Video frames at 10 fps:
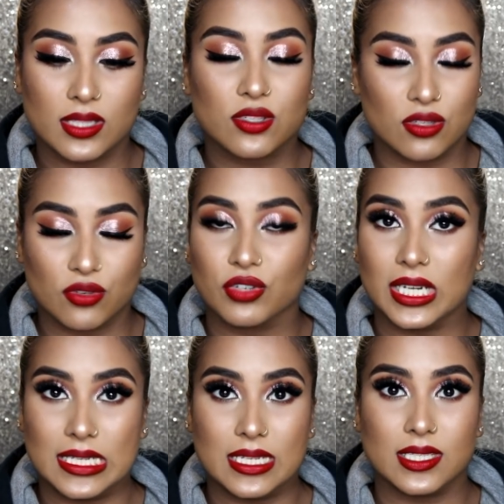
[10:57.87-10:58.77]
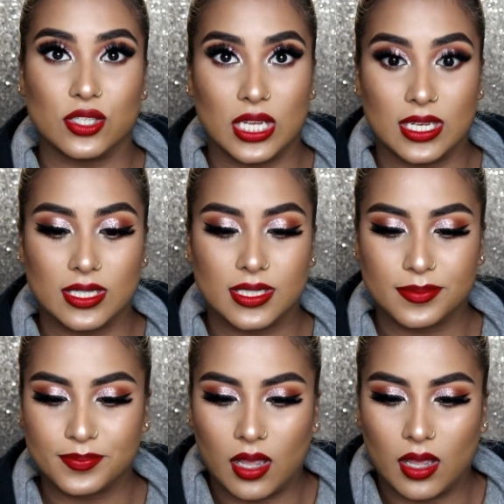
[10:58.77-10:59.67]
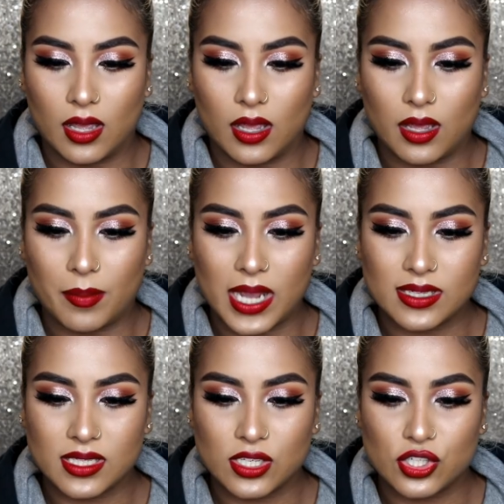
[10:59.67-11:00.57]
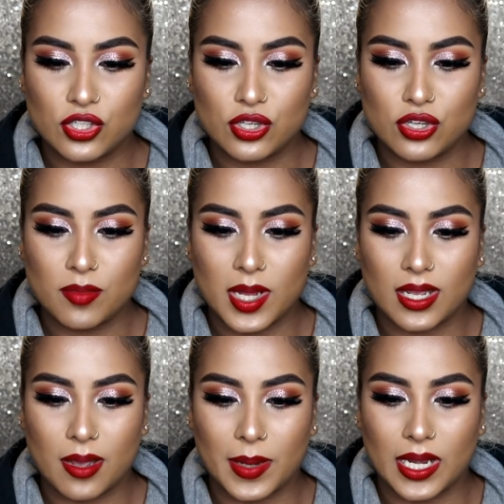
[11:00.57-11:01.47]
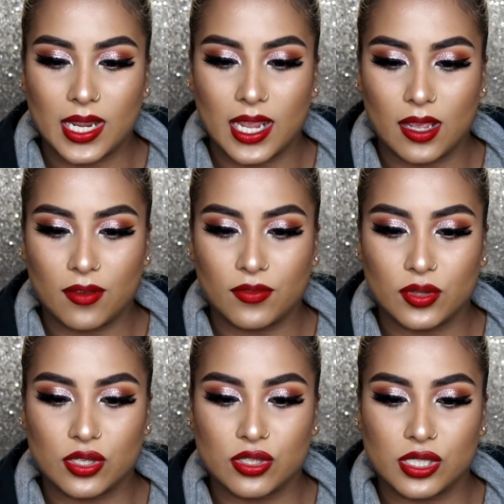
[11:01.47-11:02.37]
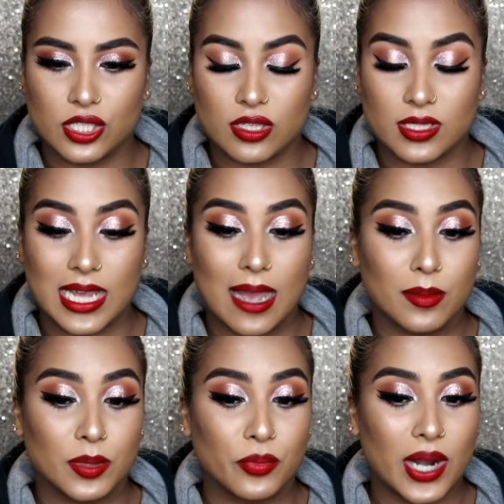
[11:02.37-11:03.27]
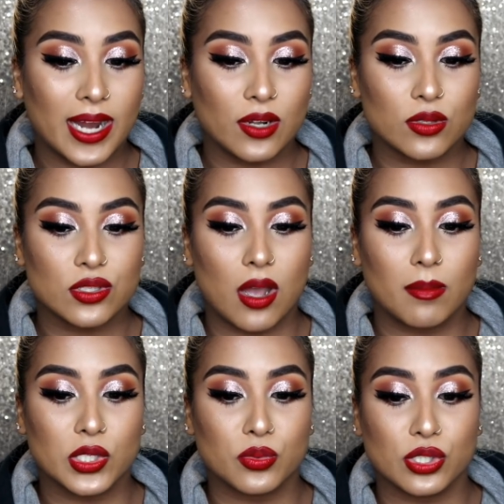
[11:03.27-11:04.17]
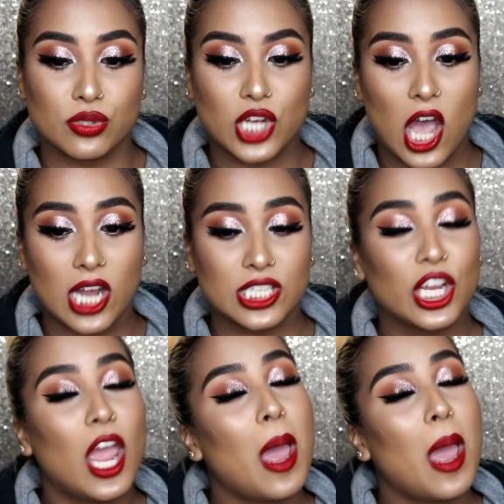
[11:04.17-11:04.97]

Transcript: It's also really easy to edit. Hi Sinesh, do you do makeup and hair for the traditional Tamil bride? Also, how much would you charge?